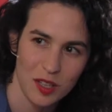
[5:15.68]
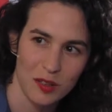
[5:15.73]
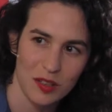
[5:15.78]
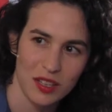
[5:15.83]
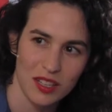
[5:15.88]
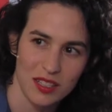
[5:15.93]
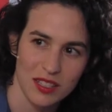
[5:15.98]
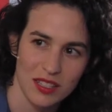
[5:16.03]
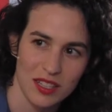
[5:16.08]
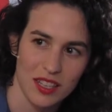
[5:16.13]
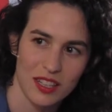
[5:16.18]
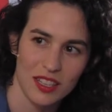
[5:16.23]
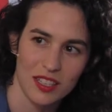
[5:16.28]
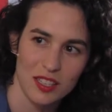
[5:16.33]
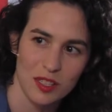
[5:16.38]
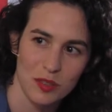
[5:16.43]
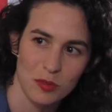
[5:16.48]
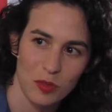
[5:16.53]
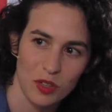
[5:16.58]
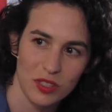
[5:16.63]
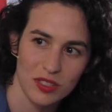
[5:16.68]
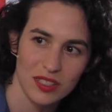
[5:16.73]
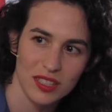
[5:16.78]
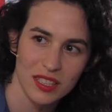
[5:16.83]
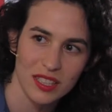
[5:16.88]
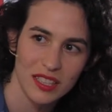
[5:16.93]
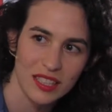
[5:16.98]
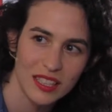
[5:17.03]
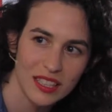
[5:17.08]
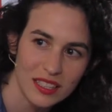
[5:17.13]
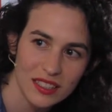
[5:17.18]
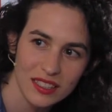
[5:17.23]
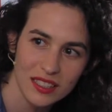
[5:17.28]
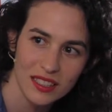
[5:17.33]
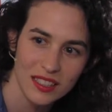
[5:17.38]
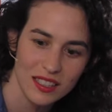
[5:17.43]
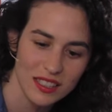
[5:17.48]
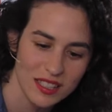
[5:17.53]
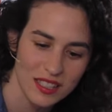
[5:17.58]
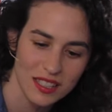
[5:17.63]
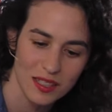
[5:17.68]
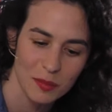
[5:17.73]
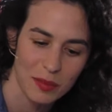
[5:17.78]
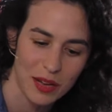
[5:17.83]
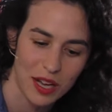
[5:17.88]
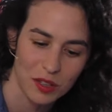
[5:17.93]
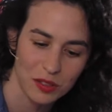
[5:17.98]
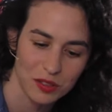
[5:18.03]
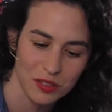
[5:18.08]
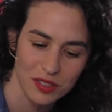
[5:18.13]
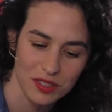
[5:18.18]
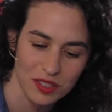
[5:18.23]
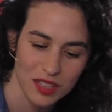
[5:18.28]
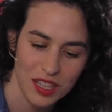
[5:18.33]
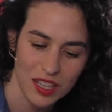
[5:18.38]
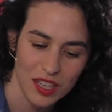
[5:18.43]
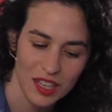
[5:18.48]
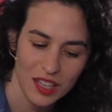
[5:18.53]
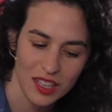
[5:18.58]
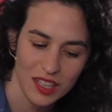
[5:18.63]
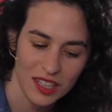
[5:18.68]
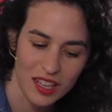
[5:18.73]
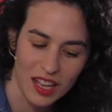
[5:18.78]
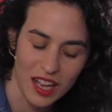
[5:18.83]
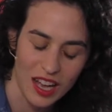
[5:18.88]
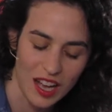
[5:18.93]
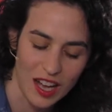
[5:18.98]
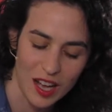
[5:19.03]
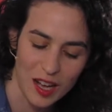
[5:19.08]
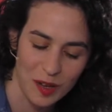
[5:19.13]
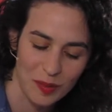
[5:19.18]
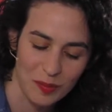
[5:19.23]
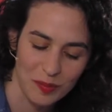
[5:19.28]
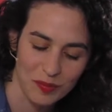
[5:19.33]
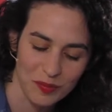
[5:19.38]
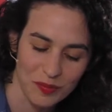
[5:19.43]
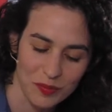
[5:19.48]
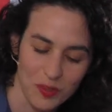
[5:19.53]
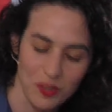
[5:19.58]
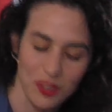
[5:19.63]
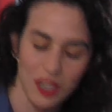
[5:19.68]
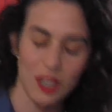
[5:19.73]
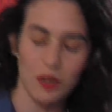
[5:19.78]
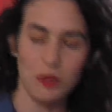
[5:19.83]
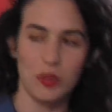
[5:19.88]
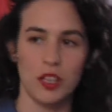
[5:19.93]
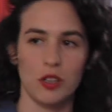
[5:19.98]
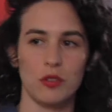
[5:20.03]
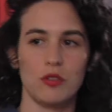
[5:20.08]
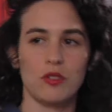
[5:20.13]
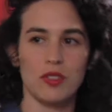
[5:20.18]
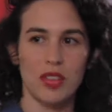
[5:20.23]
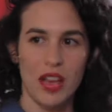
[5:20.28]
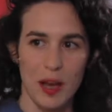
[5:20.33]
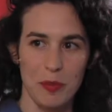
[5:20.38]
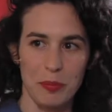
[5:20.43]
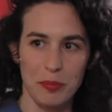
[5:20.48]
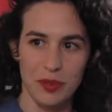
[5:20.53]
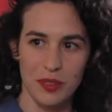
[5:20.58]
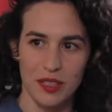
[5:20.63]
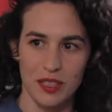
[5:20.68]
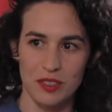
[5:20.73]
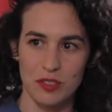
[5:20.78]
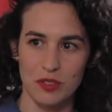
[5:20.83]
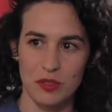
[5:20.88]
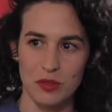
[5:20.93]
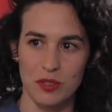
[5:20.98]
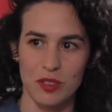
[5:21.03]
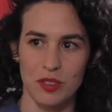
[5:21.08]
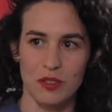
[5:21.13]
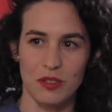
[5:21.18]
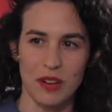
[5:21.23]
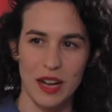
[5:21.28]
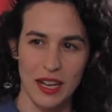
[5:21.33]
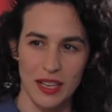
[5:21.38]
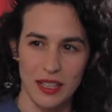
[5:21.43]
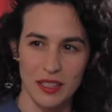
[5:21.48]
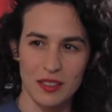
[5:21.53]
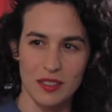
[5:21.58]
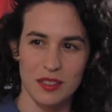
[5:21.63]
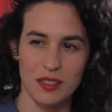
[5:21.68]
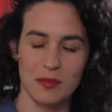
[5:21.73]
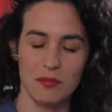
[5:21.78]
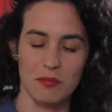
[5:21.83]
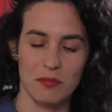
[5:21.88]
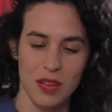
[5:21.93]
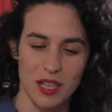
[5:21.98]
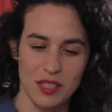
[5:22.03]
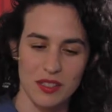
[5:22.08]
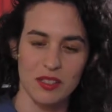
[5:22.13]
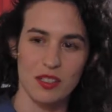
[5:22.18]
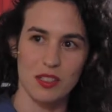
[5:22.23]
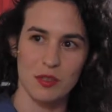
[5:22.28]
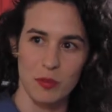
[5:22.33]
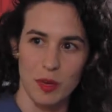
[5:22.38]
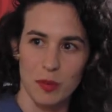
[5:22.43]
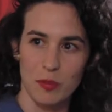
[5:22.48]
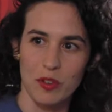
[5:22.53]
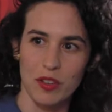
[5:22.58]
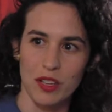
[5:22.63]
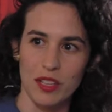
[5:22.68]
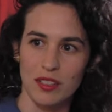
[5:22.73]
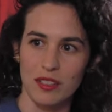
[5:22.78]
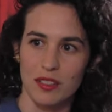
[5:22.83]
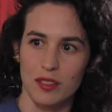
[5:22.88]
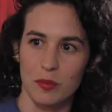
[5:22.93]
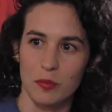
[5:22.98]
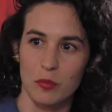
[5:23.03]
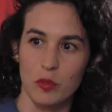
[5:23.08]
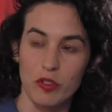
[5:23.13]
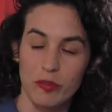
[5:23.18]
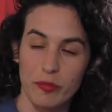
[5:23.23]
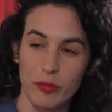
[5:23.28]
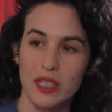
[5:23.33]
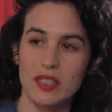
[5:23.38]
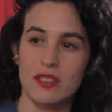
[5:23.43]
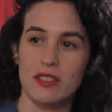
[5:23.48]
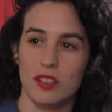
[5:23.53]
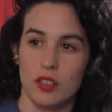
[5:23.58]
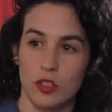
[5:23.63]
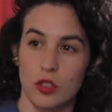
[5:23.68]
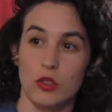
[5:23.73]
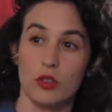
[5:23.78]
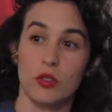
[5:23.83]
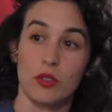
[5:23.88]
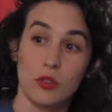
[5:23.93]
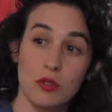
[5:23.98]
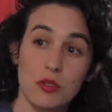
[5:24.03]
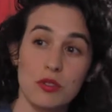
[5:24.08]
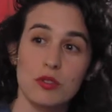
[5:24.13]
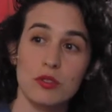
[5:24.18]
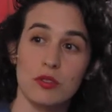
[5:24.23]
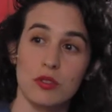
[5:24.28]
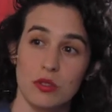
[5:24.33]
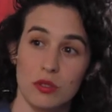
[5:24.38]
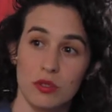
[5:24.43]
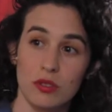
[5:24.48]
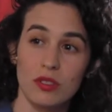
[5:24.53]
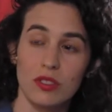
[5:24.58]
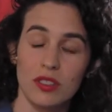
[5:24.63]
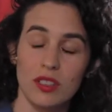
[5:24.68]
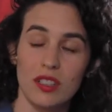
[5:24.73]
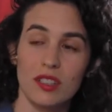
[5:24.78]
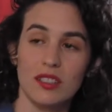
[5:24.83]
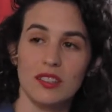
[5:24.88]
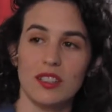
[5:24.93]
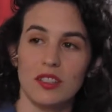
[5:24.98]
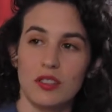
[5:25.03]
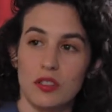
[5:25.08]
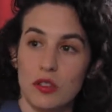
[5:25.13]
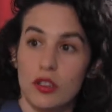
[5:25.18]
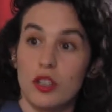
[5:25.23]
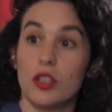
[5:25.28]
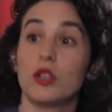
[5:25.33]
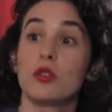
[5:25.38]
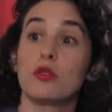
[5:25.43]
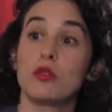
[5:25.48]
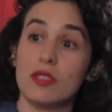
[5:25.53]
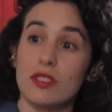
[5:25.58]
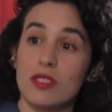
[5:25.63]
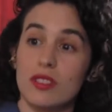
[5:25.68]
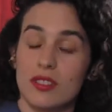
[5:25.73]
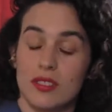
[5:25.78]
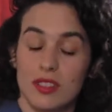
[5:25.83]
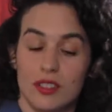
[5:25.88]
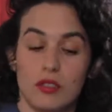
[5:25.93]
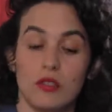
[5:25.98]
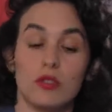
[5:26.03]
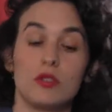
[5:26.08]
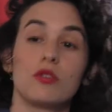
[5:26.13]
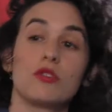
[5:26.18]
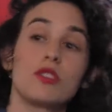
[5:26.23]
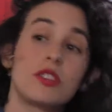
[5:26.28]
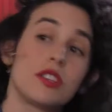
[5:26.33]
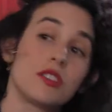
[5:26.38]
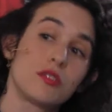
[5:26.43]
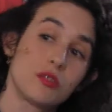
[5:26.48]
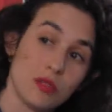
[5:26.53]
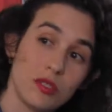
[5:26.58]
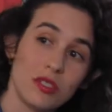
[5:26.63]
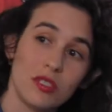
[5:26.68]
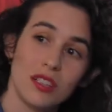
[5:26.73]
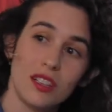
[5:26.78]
It's like a small technique that it's about really when you tap into the right muscles memory, the movements that you used to do, that you usually do,